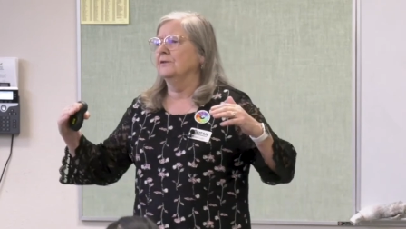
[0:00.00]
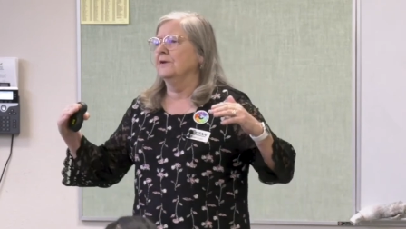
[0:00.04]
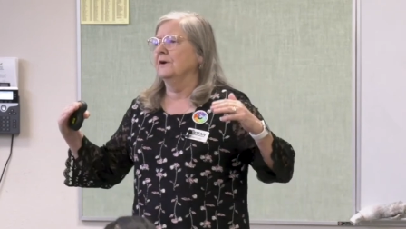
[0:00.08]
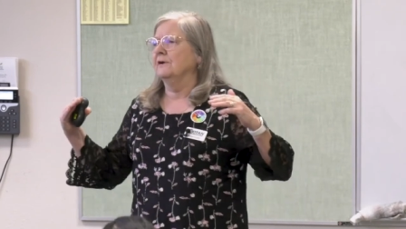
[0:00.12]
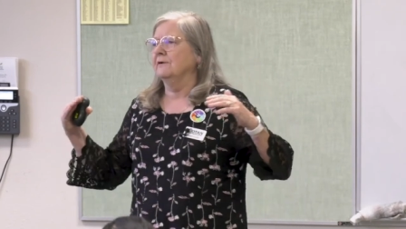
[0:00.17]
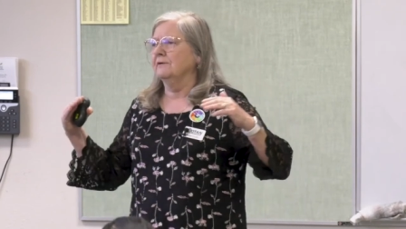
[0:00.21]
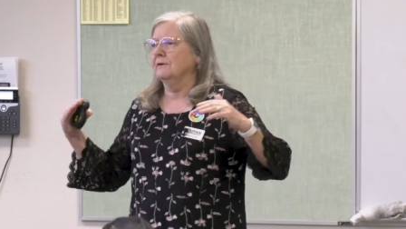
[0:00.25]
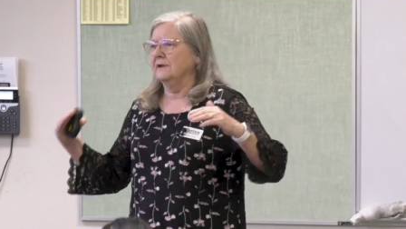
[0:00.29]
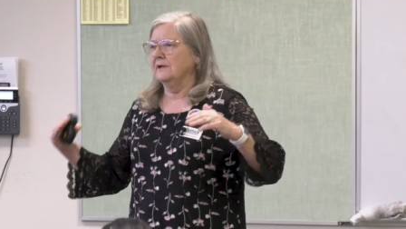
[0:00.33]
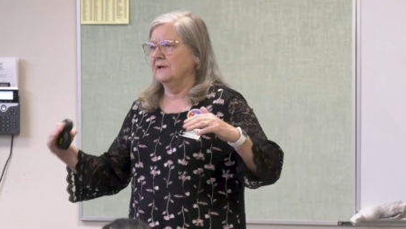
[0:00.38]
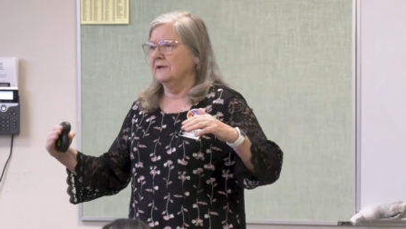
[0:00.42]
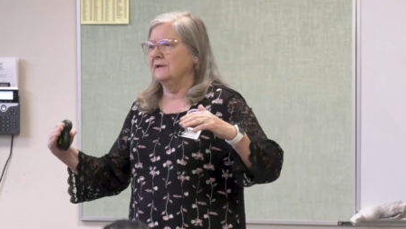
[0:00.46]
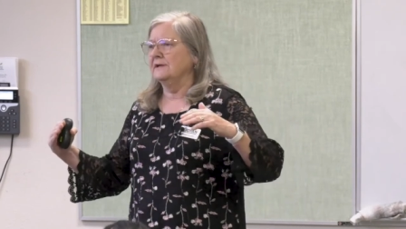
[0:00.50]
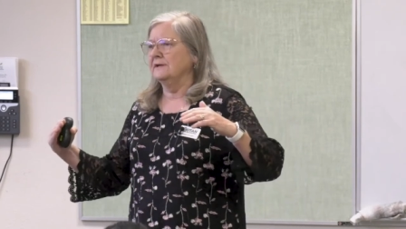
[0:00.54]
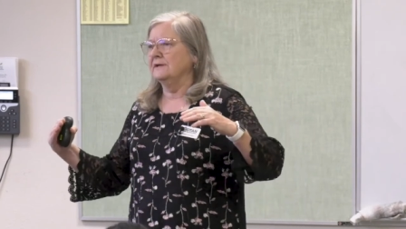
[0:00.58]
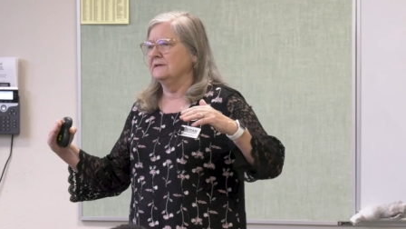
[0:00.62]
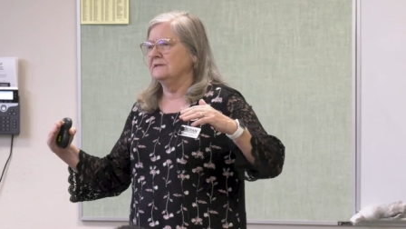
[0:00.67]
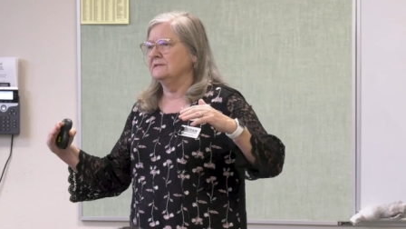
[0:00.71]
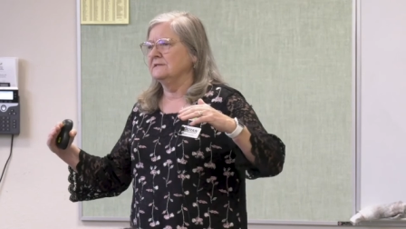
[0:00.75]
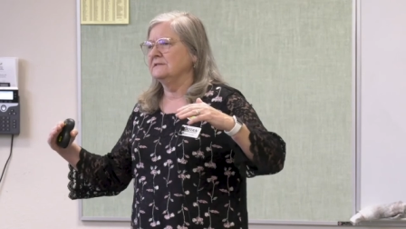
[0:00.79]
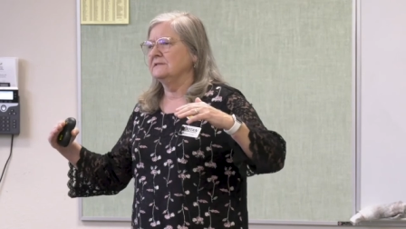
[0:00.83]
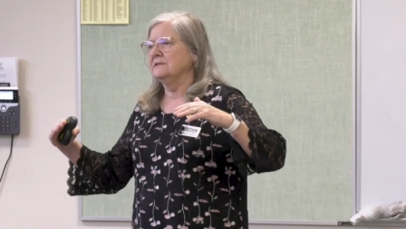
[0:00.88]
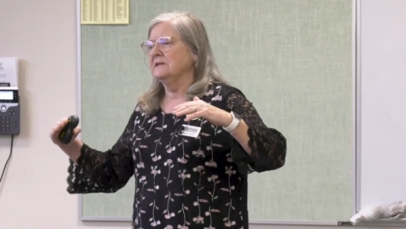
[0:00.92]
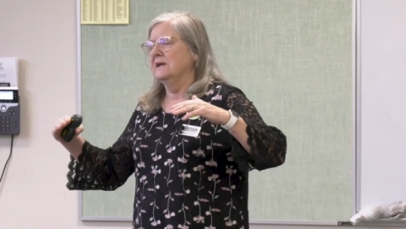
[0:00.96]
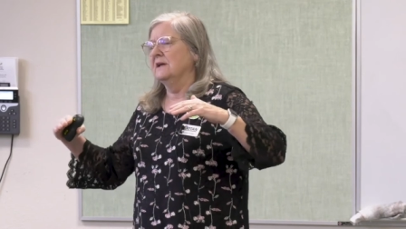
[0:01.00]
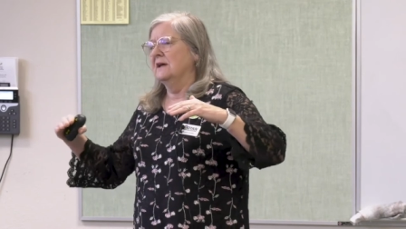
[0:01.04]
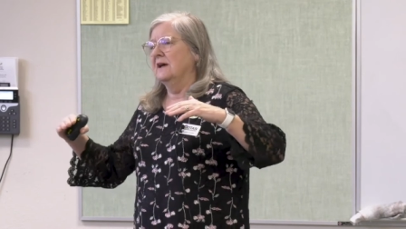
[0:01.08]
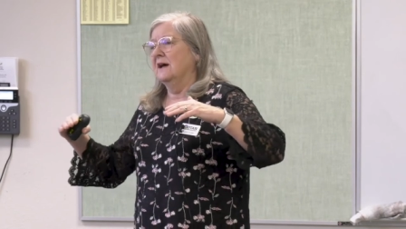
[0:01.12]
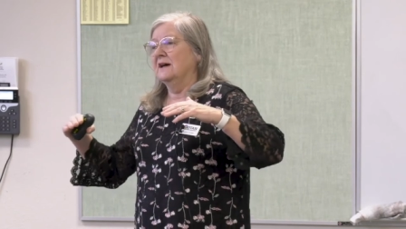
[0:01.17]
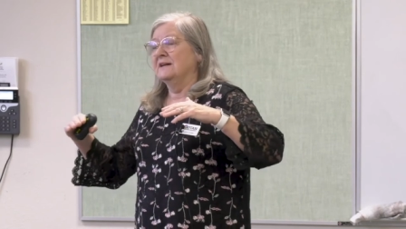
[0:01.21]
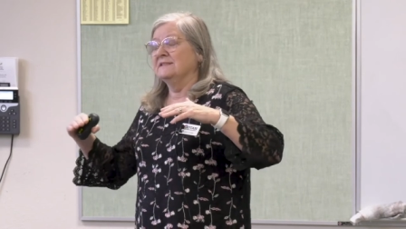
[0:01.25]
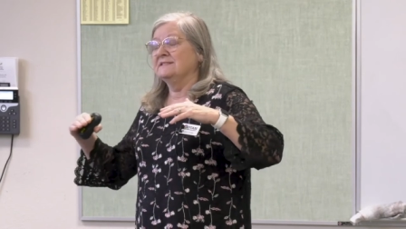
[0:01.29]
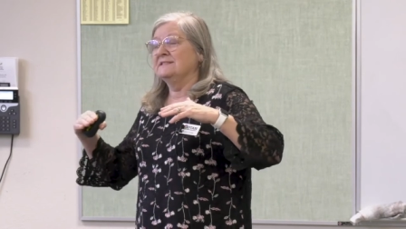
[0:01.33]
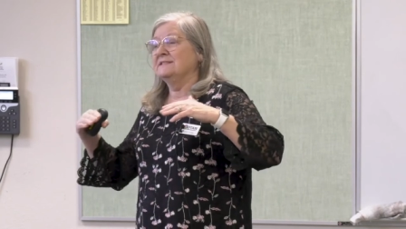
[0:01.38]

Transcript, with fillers: there is a